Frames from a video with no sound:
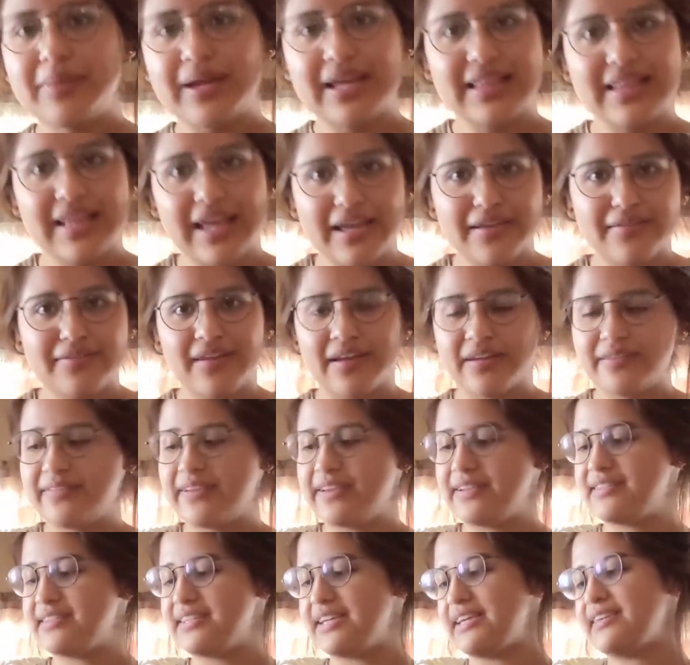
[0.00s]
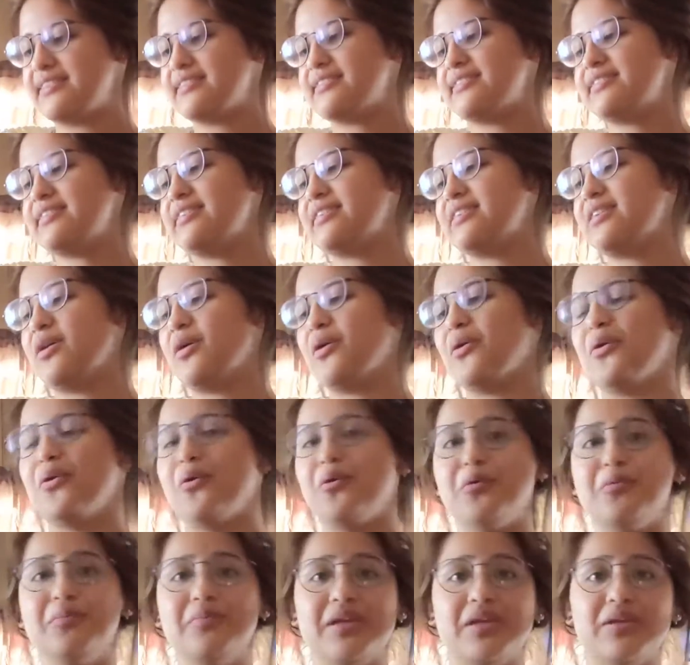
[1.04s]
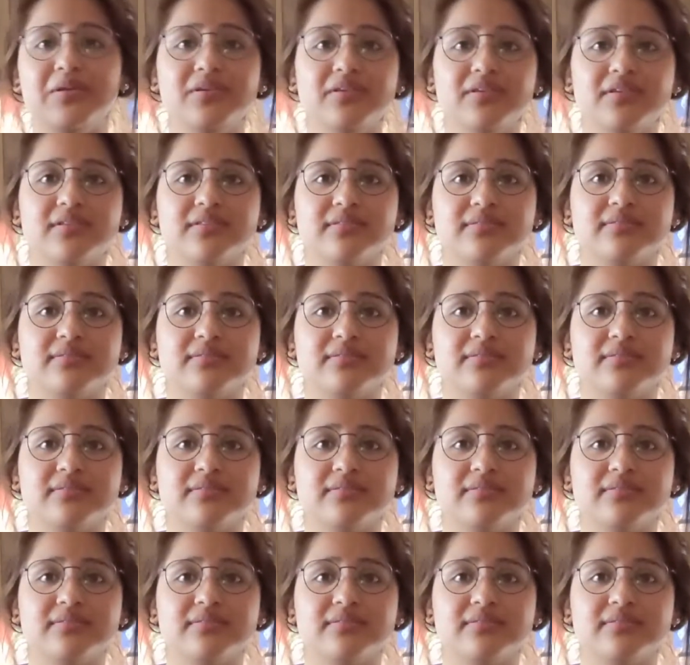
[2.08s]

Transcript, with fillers: my life have I tasted whole milk.